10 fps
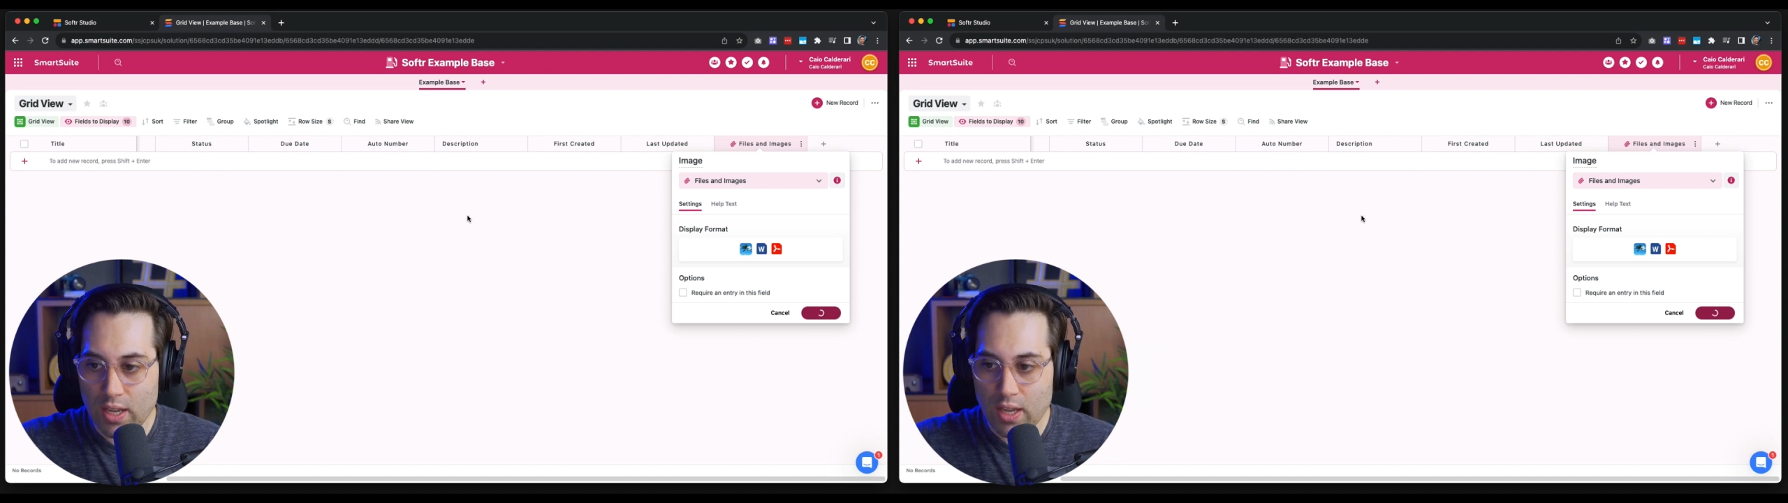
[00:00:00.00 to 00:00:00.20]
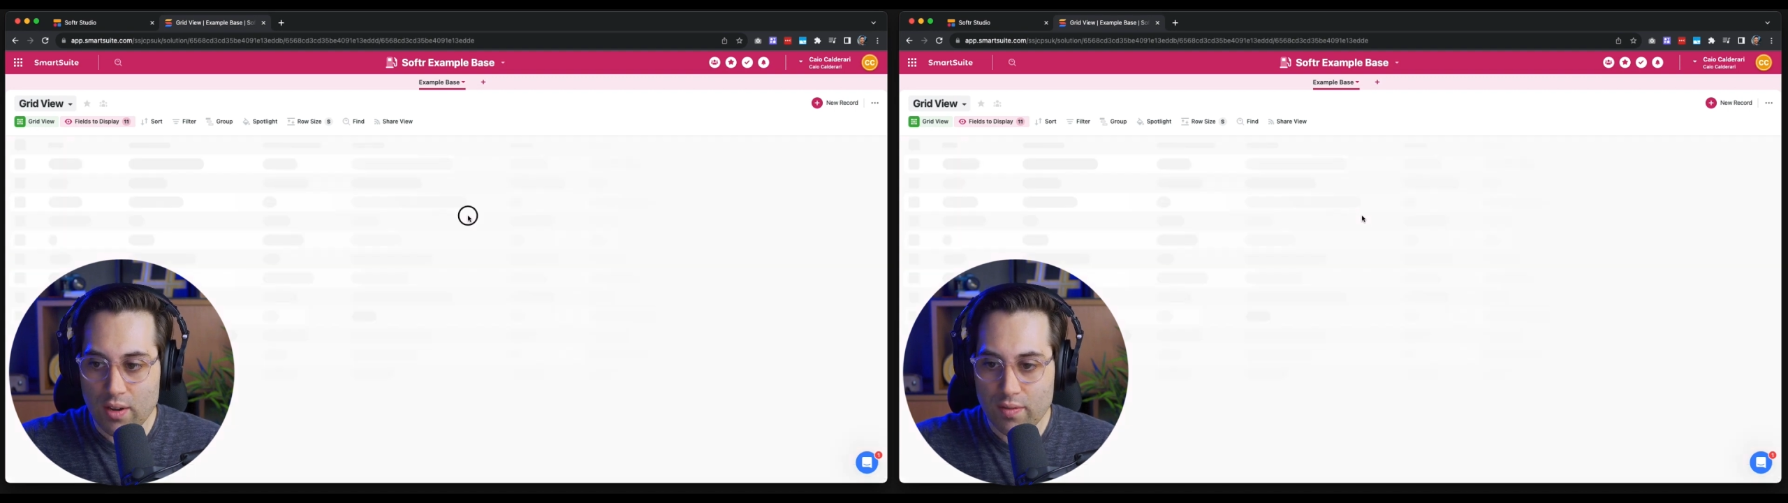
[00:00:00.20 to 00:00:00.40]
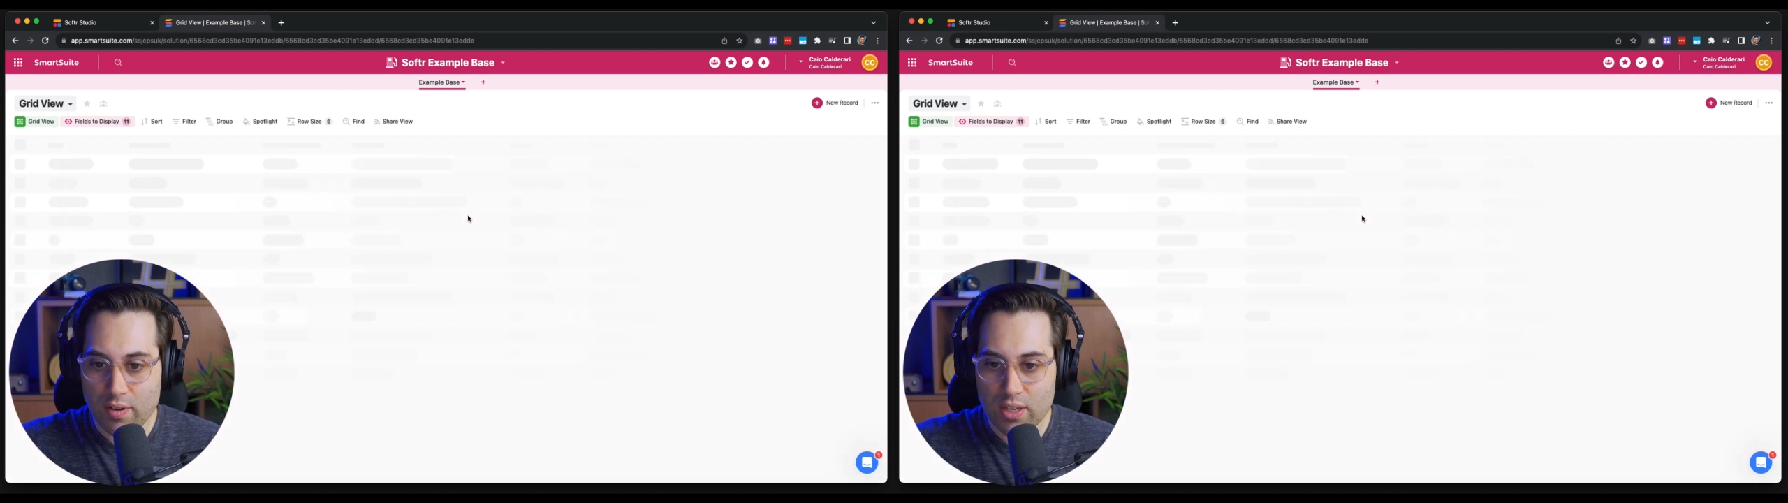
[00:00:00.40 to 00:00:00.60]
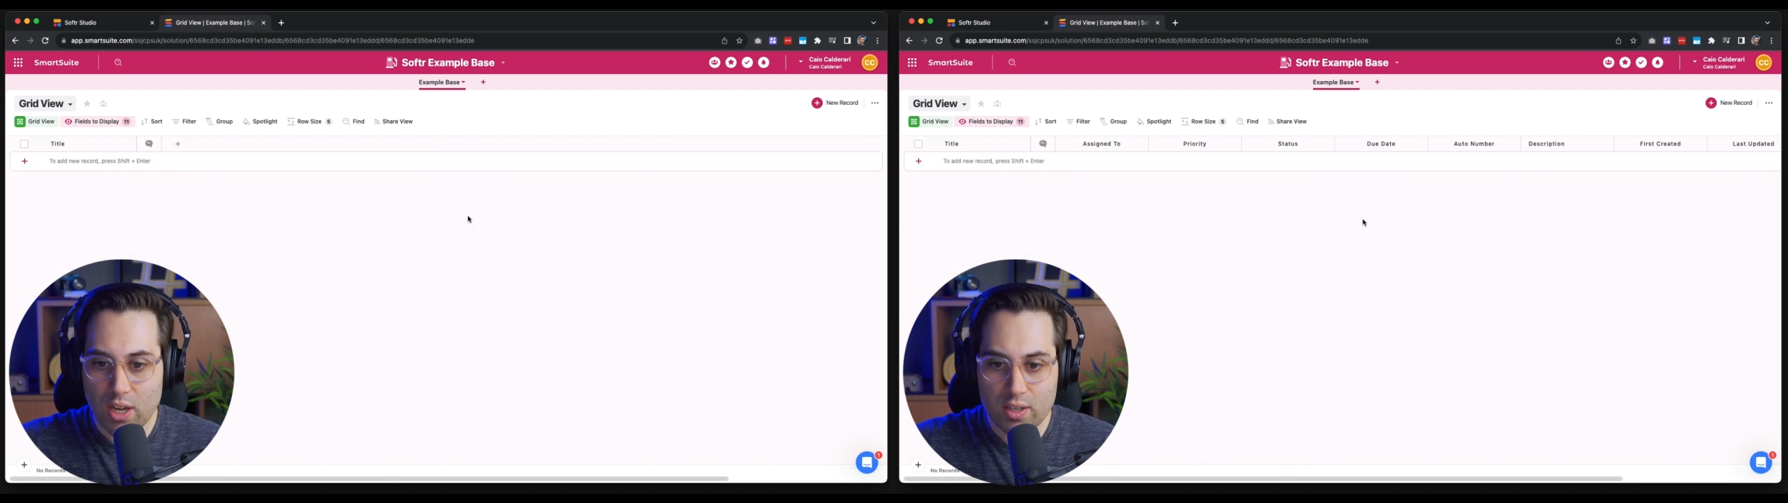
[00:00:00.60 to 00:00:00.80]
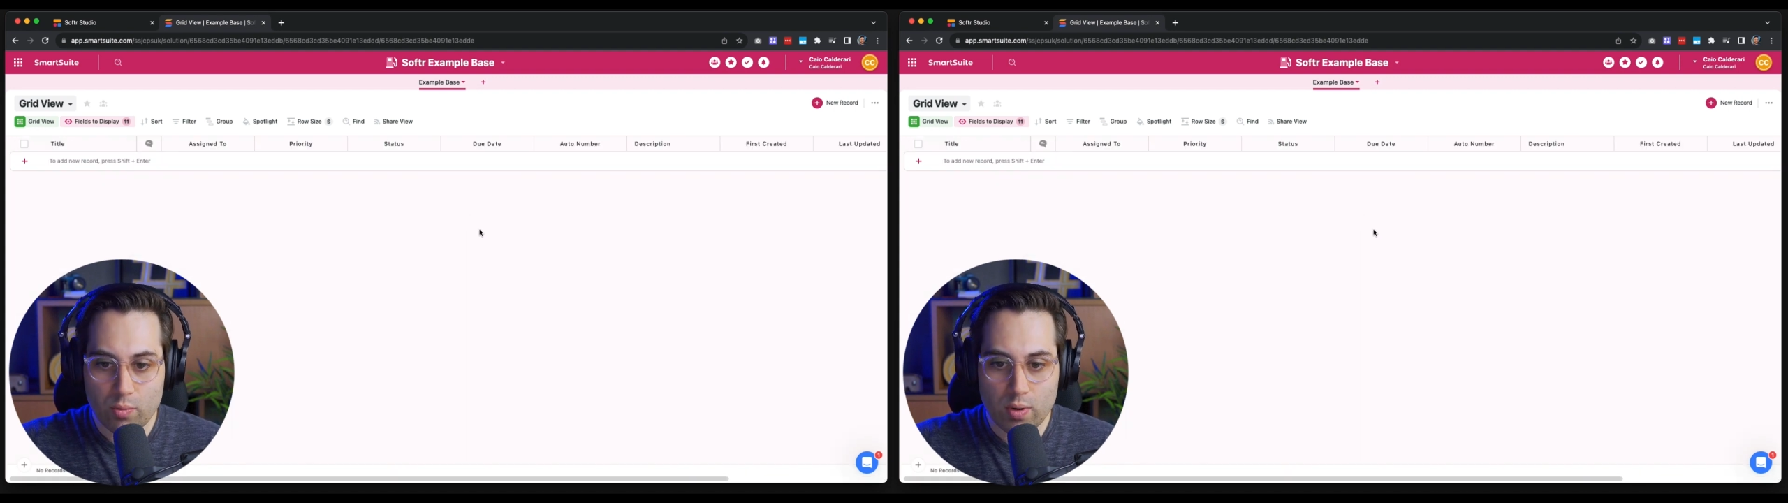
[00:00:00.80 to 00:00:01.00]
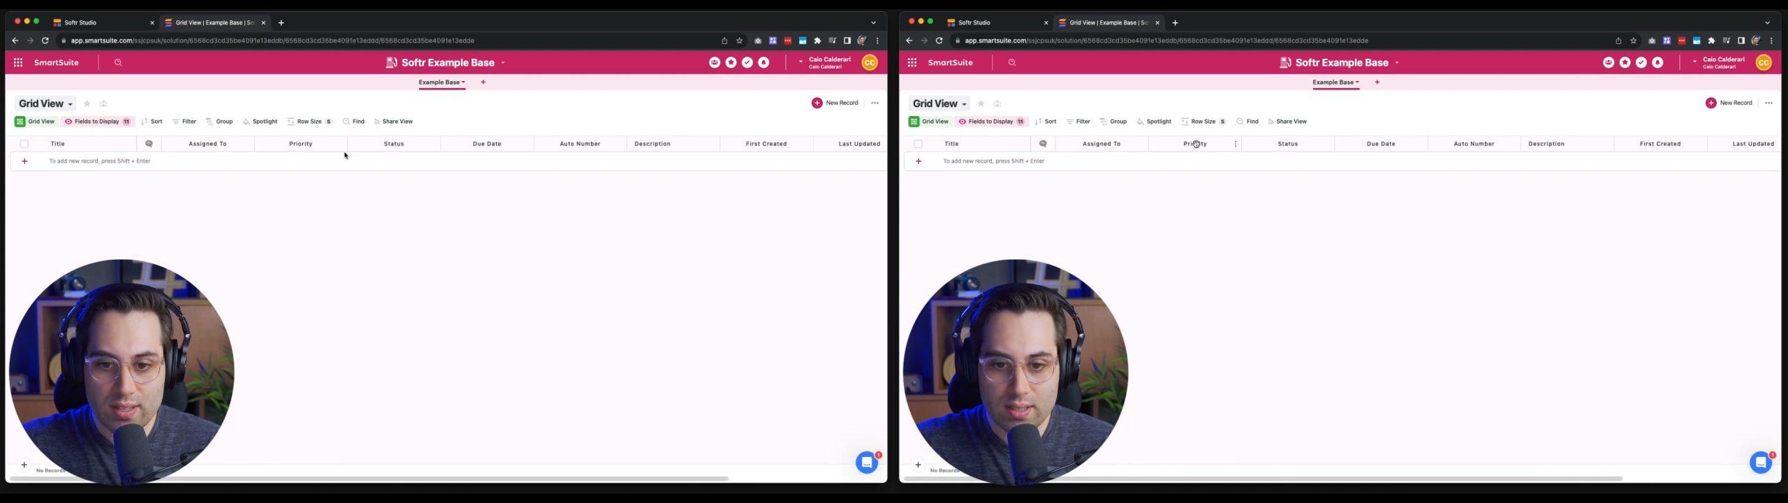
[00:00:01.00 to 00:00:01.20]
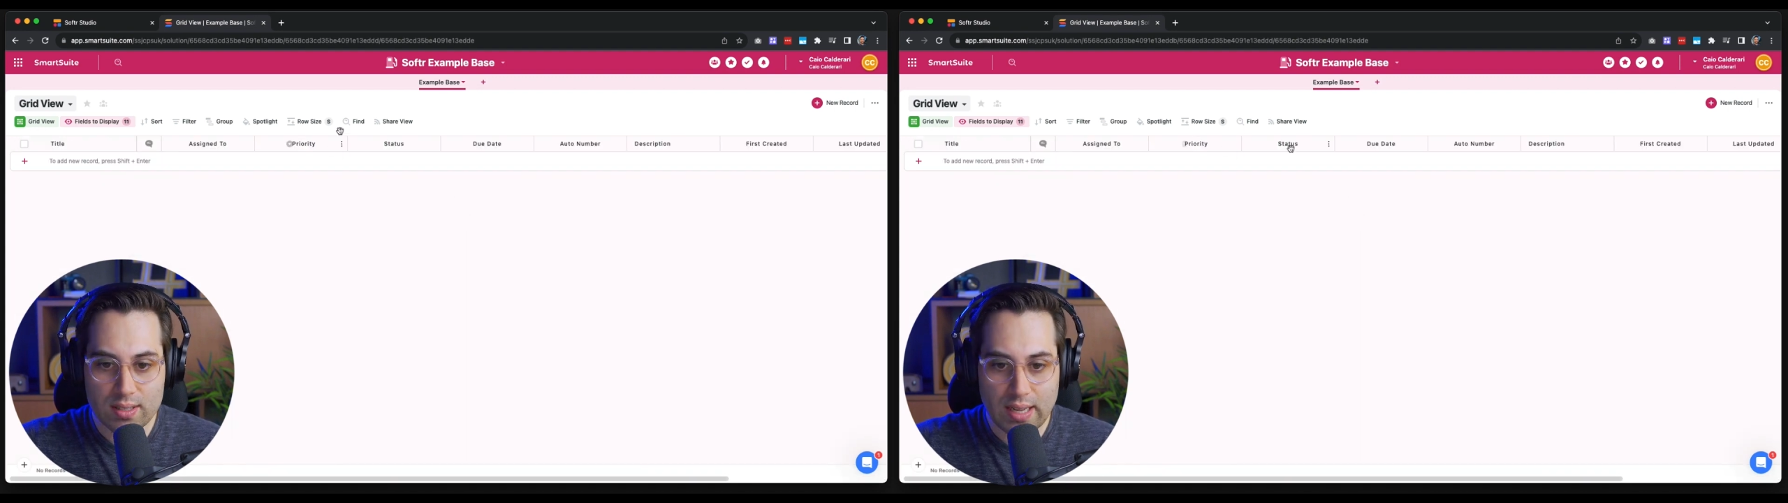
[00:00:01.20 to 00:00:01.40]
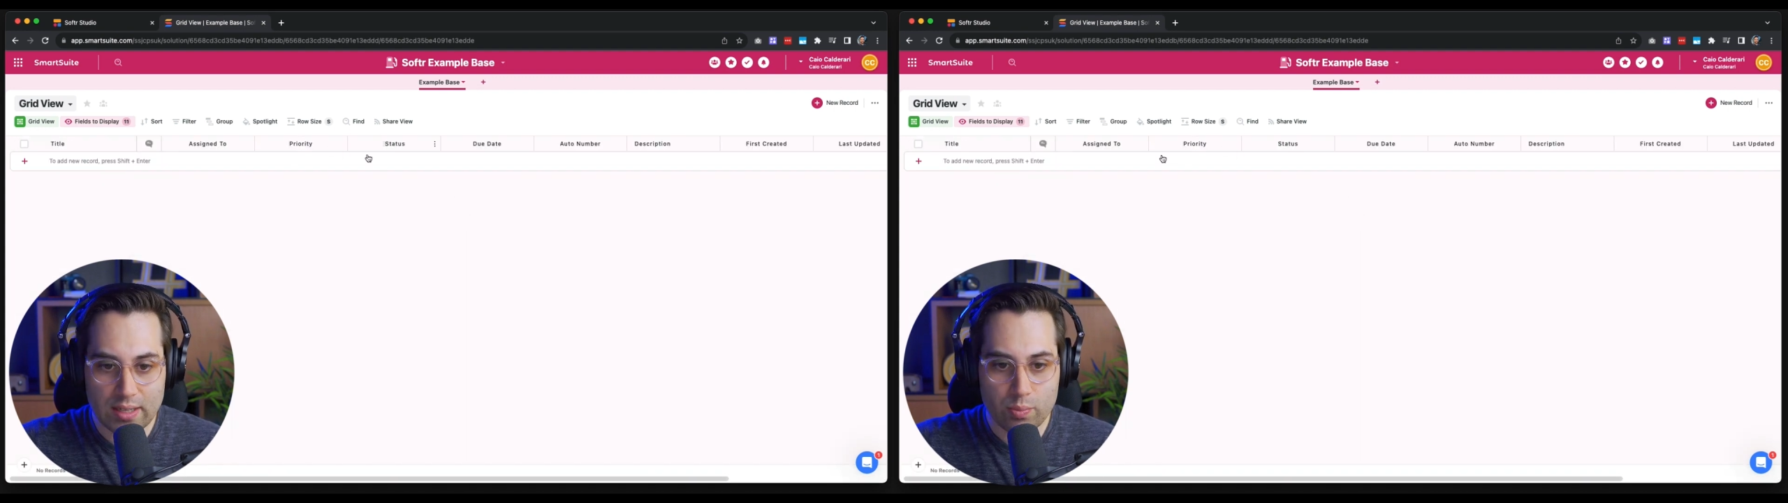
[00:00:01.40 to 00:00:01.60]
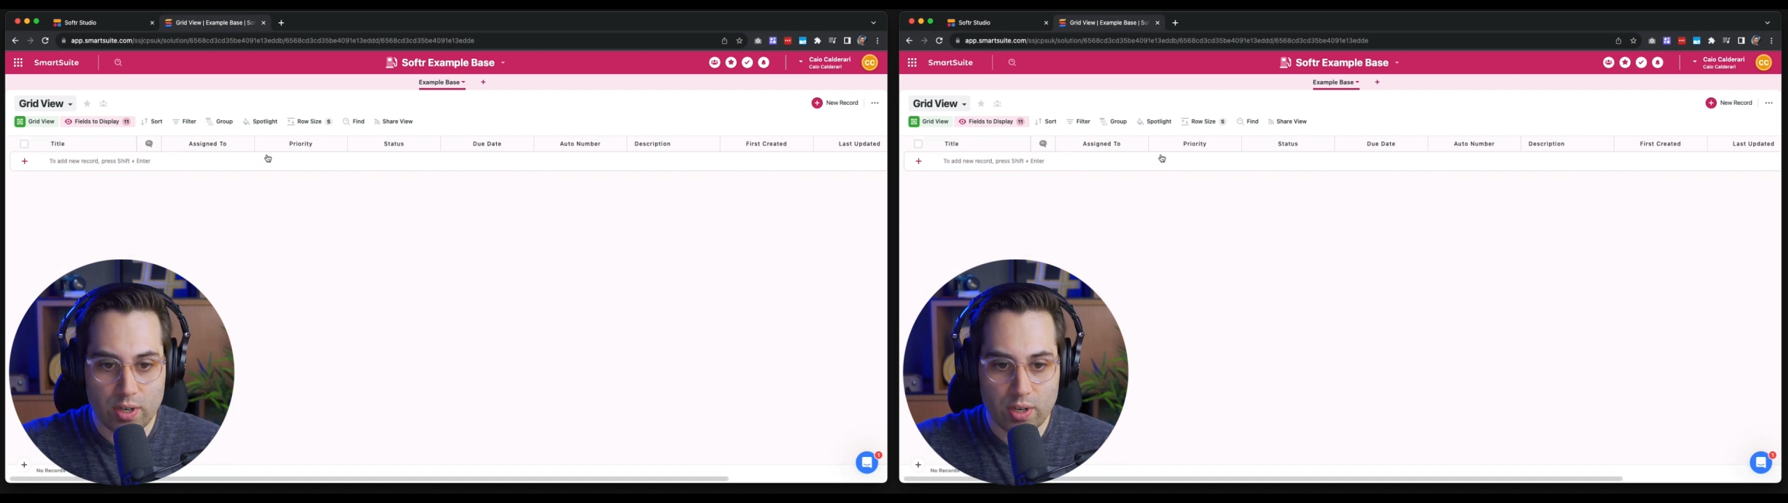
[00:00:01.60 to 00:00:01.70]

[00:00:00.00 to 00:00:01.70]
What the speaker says: For the other ones that